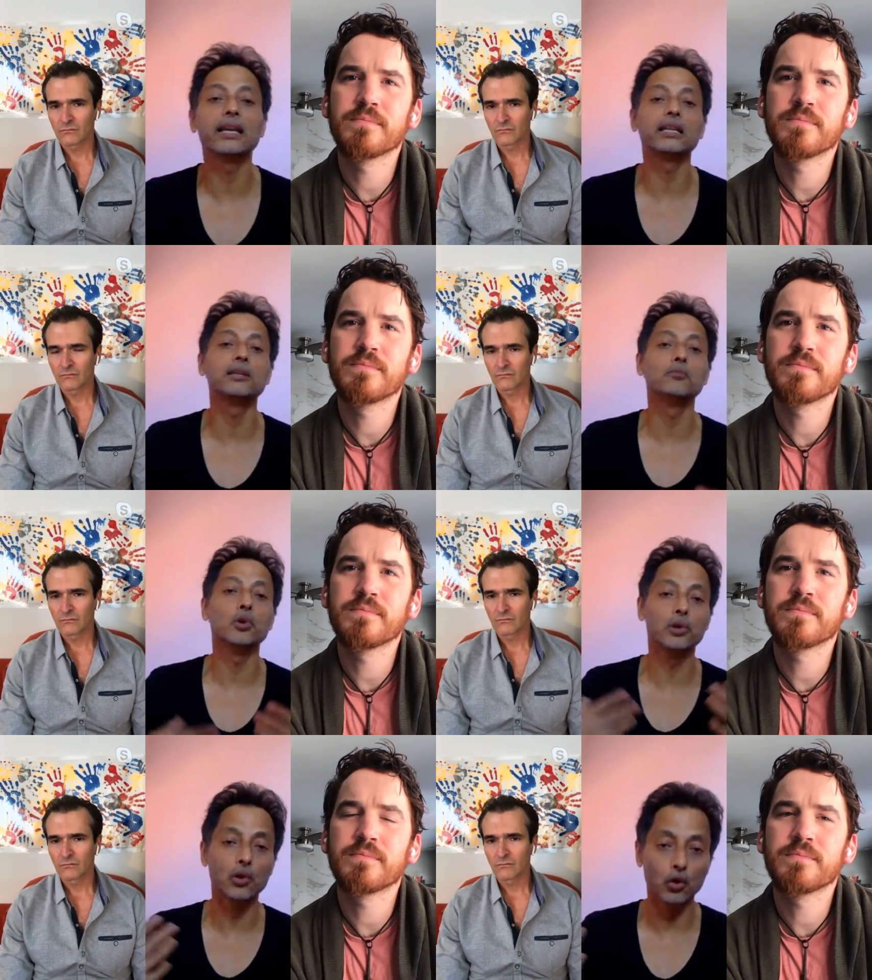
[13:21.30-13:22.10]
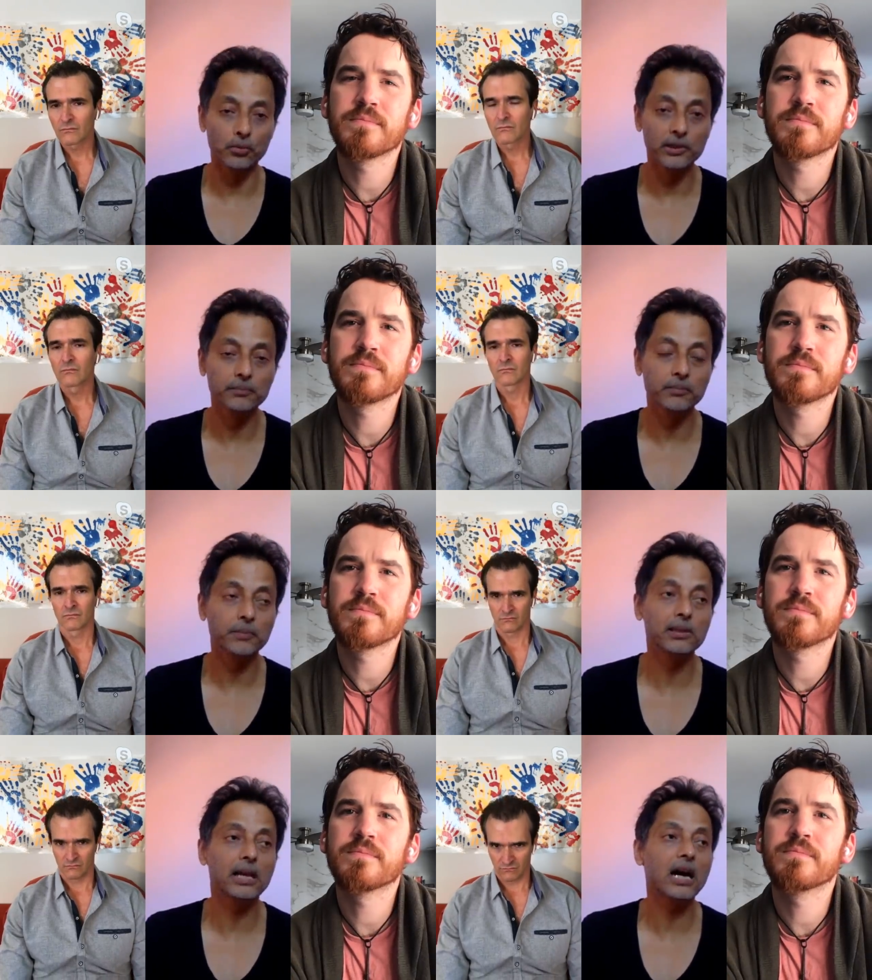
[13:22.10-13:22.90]
Speaker 1: are getting more global.
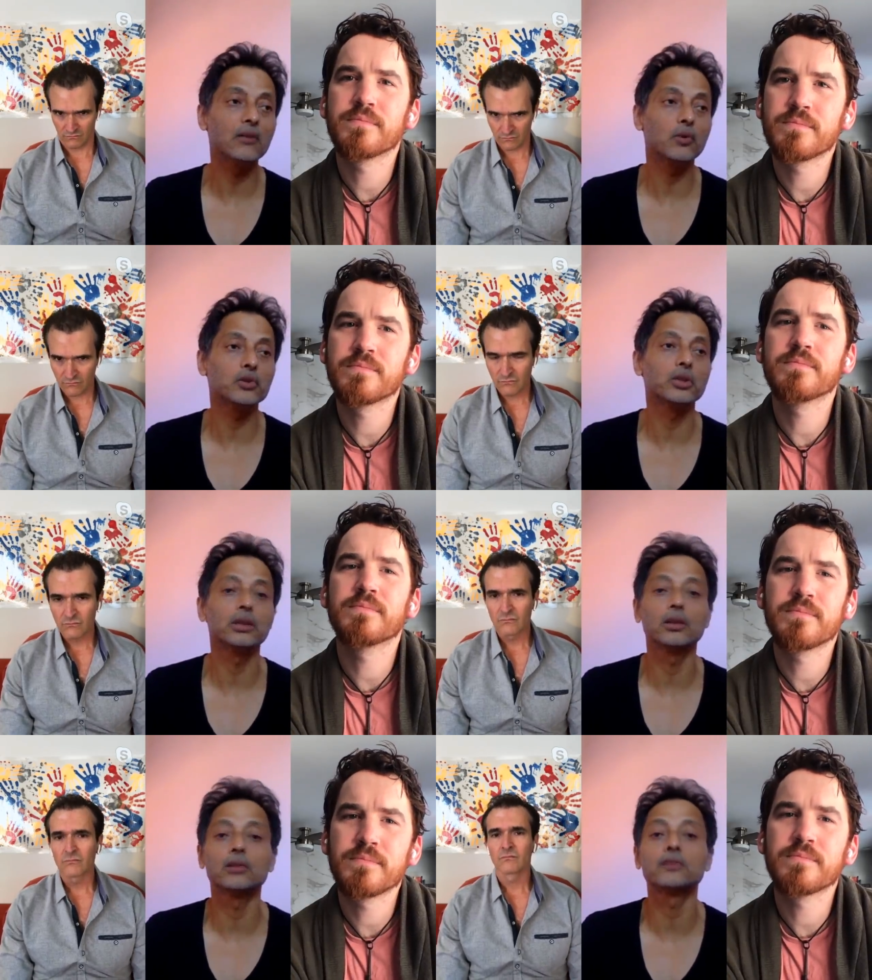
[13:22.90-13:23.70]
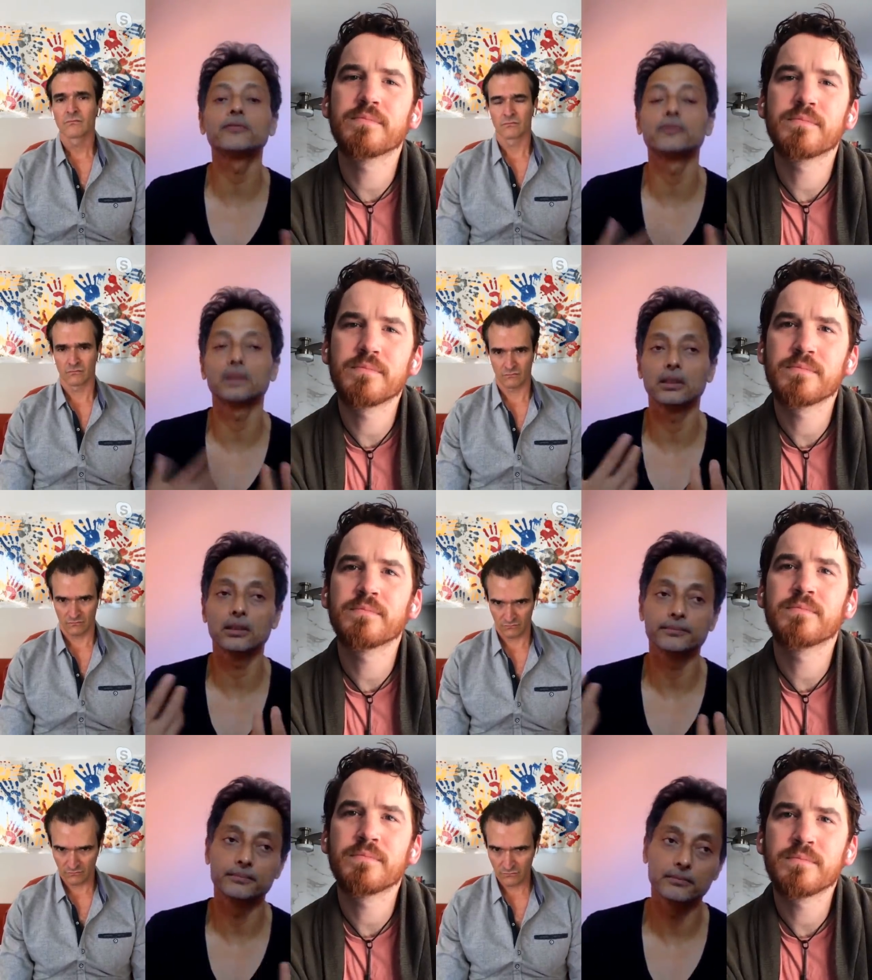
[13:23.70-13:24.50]
People are watching a lot of
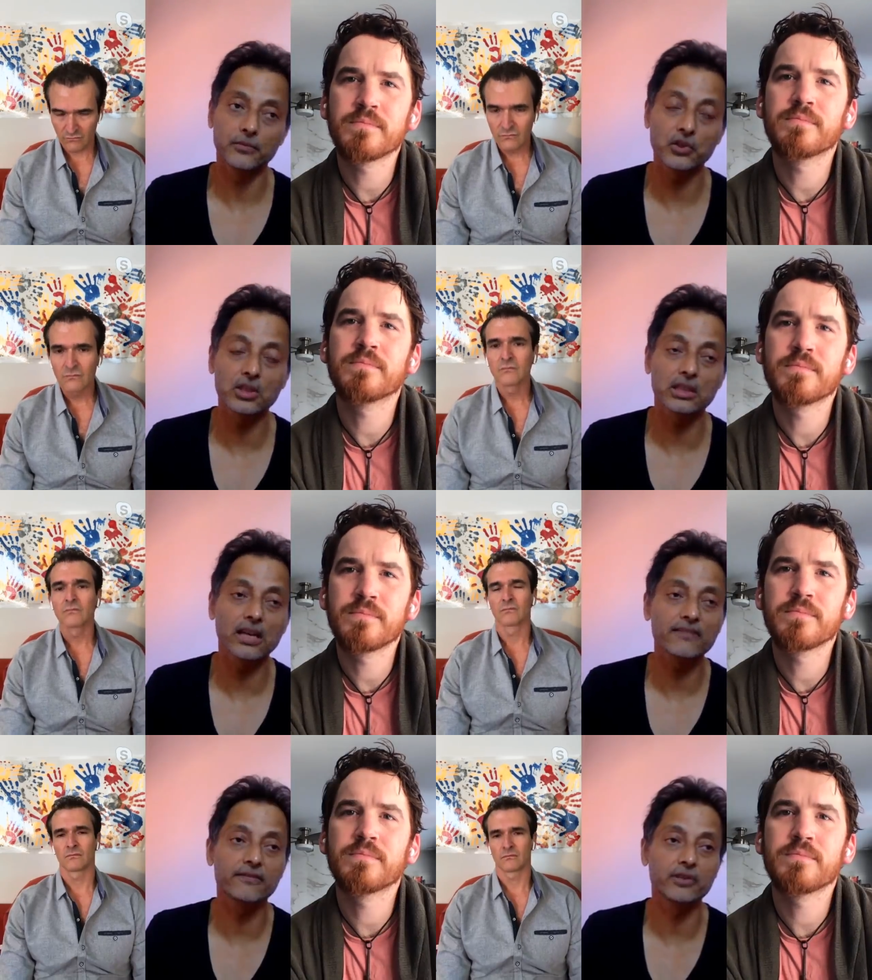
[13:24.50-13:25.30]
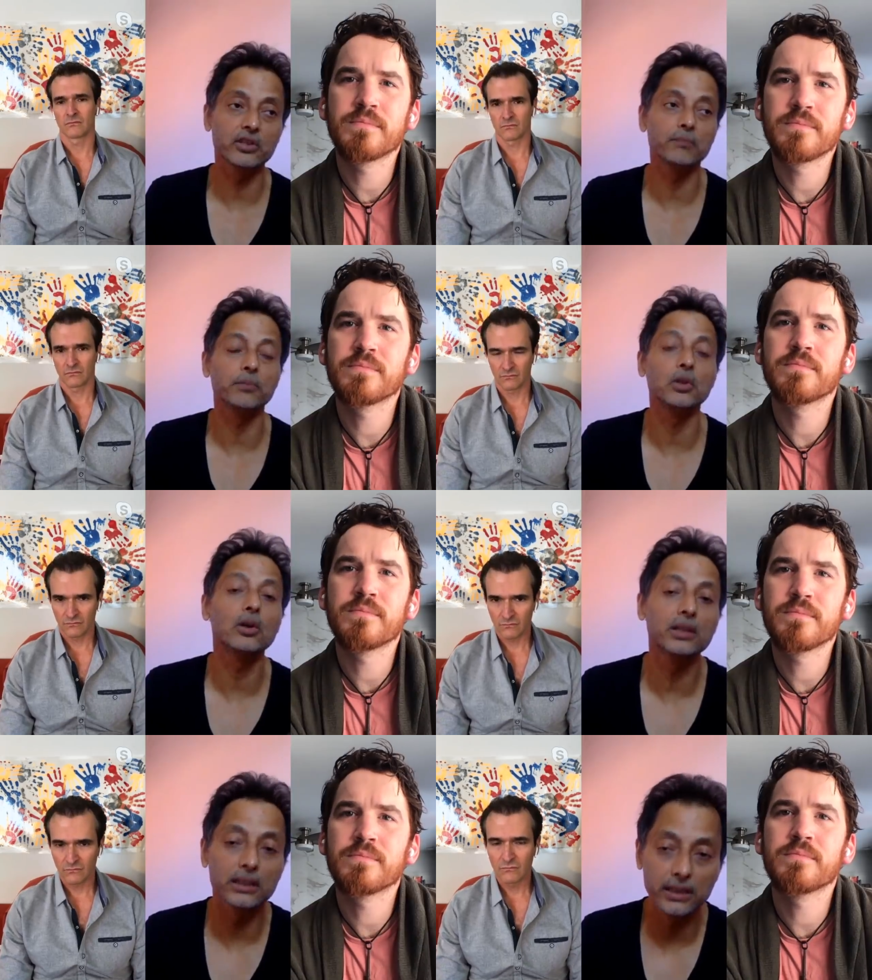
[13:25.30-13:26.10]
stuff which are
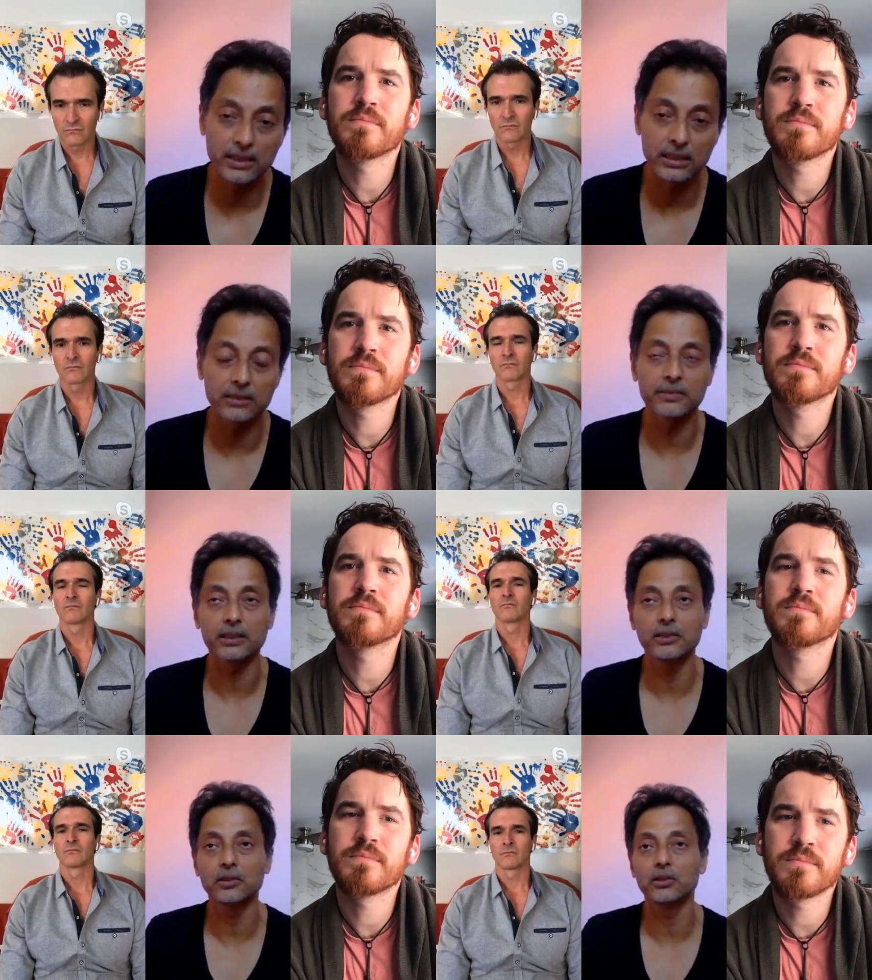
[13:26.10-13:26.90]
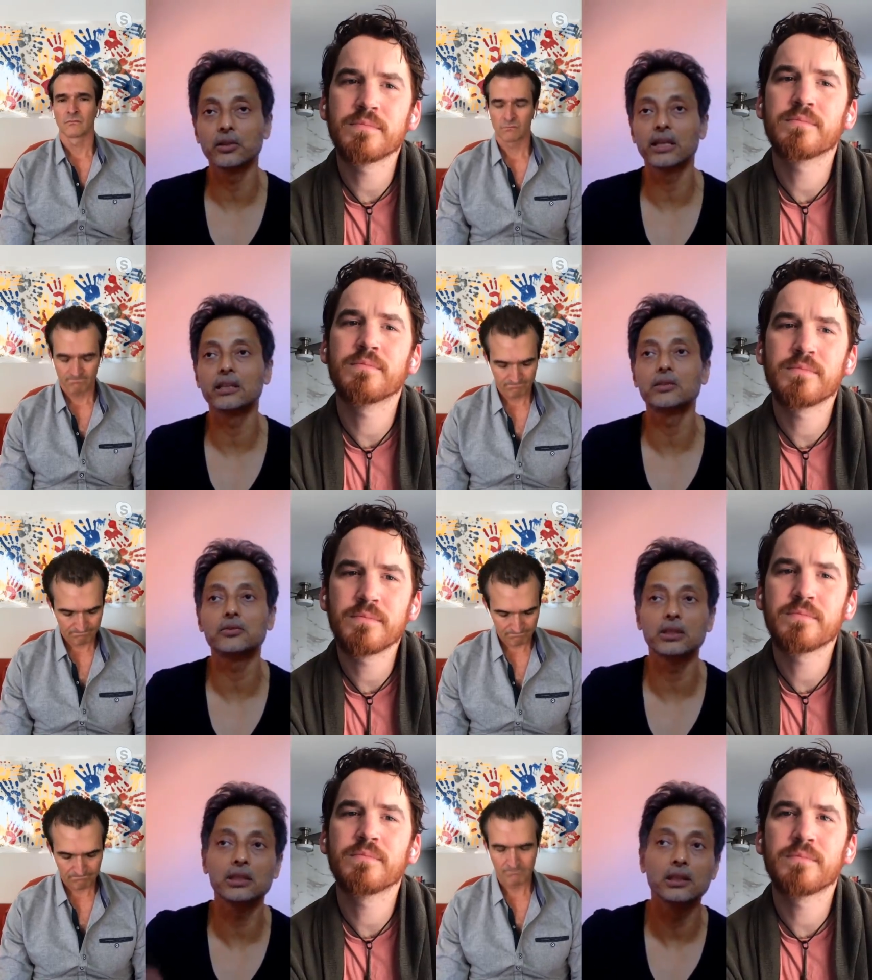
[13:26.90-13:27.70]
beyond Hindi cinema. You know, you're getting
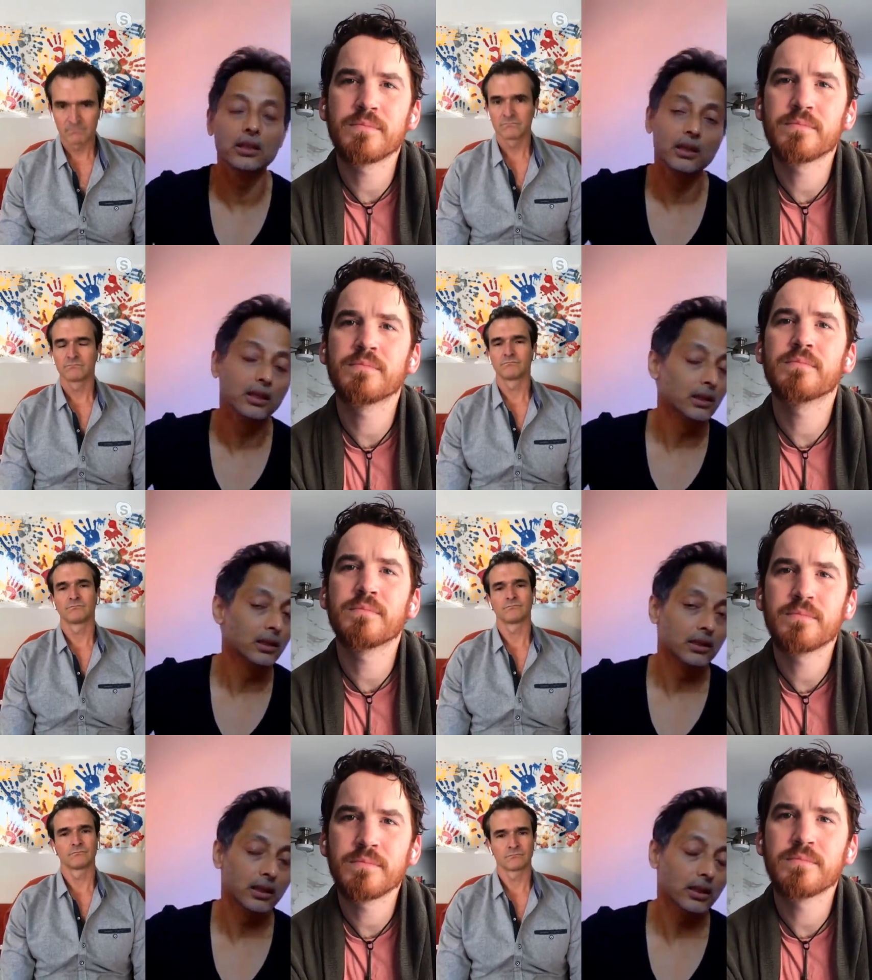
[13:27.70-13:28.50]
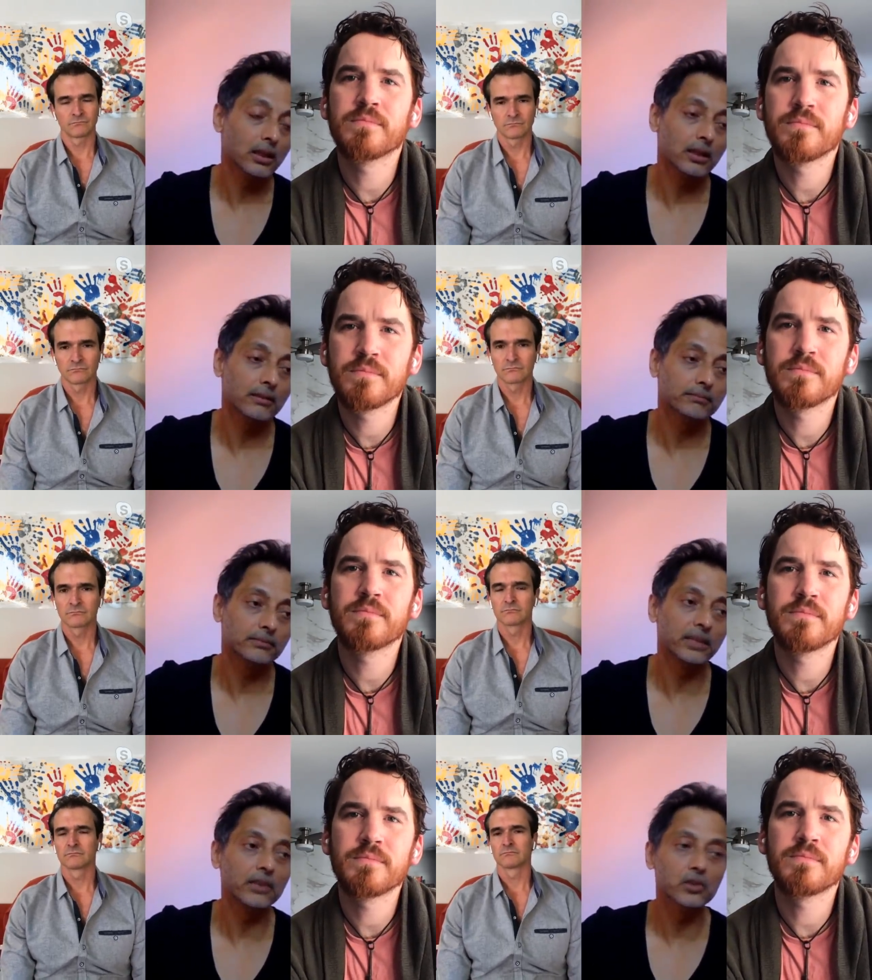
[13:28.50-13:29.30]
to see
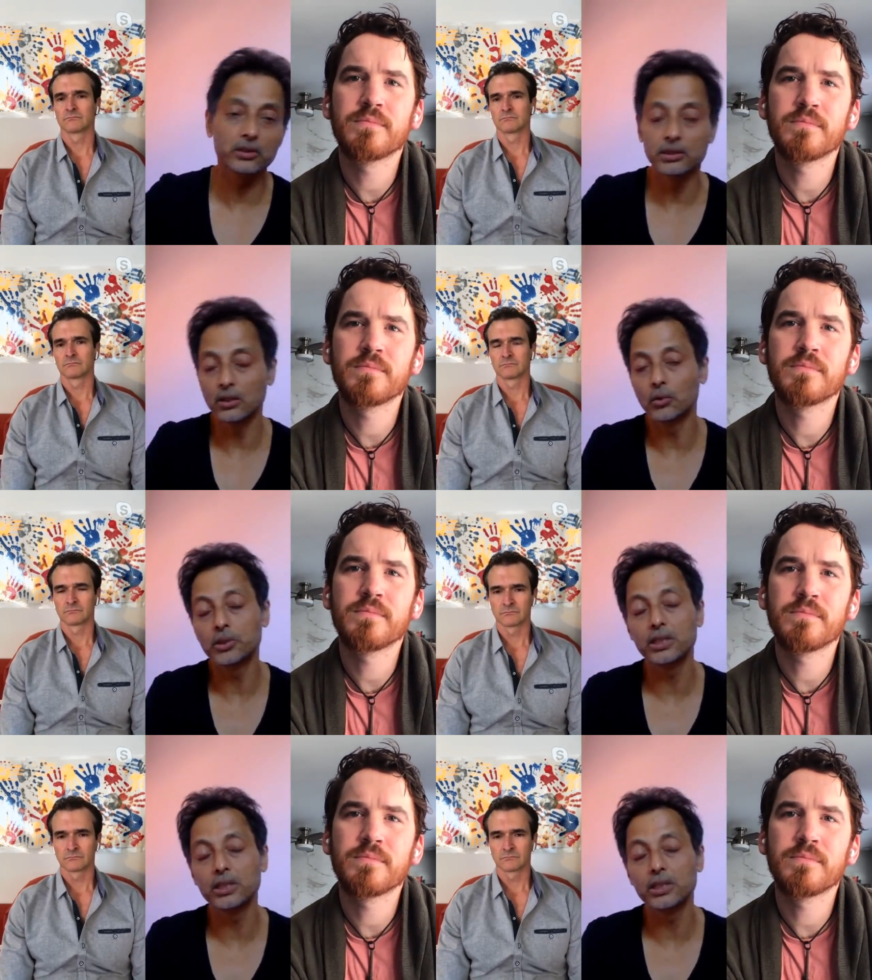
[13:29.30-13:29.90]
things on